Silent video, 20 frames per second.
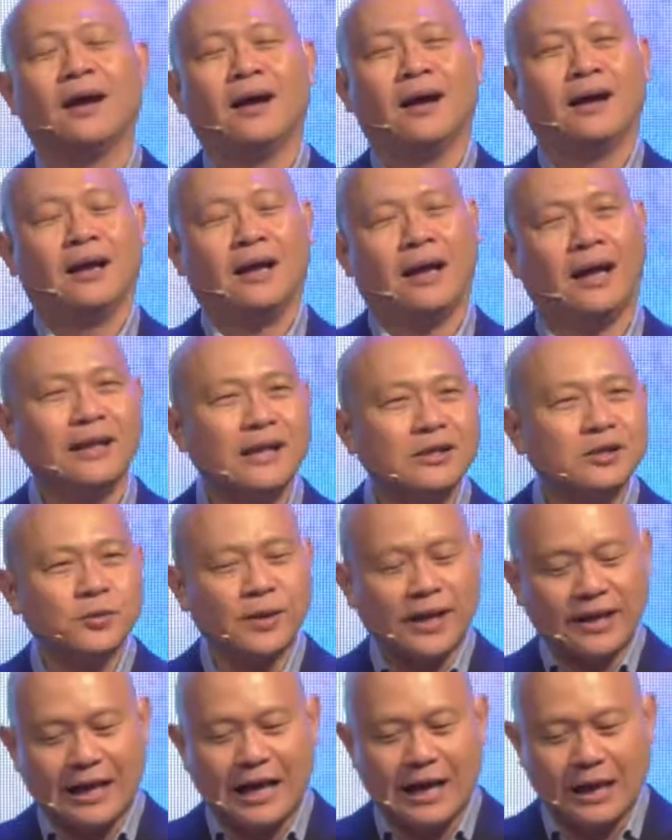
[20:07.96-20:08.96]
And that's
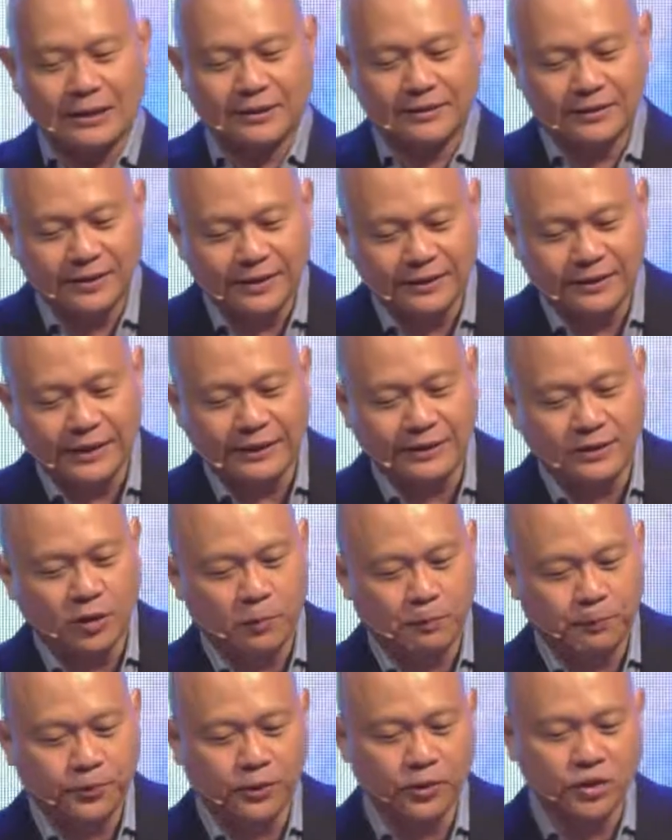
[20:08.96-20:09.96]
why I think that in
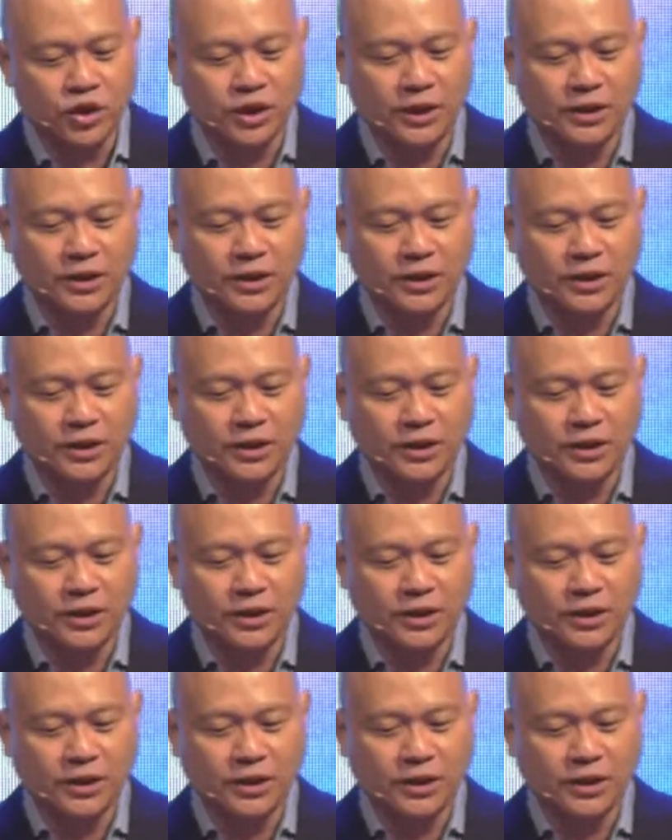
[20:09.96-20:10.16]
approaching